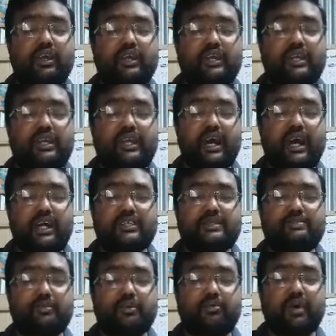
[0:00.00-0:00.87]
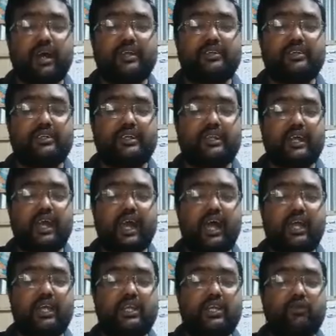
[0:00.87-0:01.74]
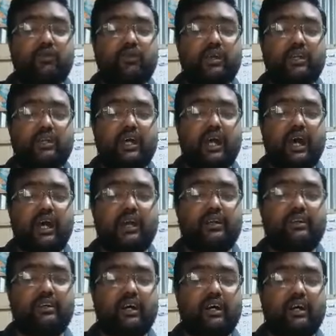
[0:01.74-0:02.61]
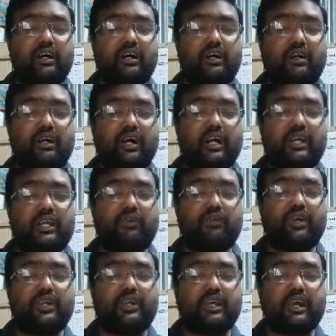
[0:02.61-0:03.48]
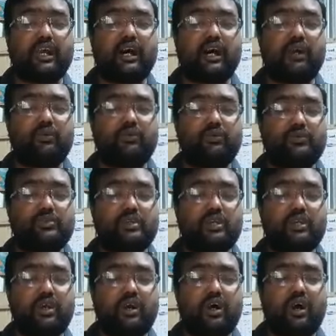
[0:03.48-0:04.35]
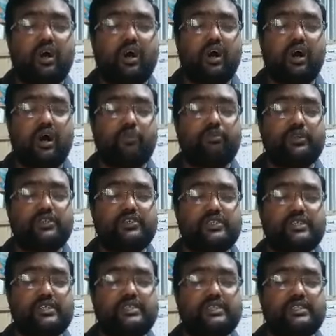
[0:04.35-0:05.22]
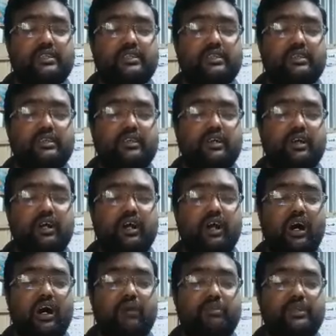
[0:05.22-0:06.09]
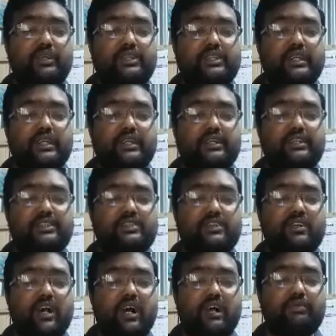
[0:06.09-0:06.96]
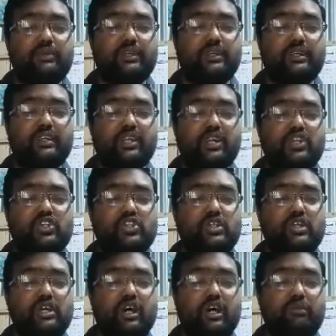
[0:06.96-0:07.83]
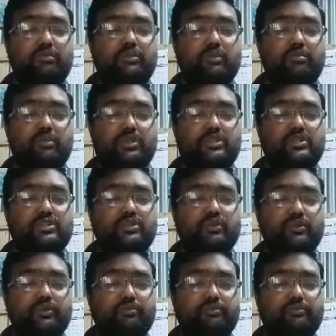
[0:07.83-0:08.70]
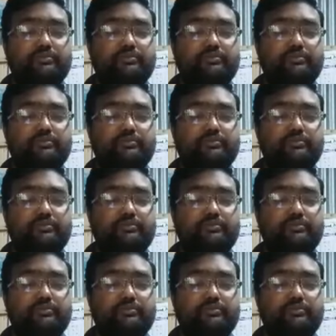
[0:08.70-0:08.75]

He has provided an accurate account of the season of India, describing the nature of the monsoon.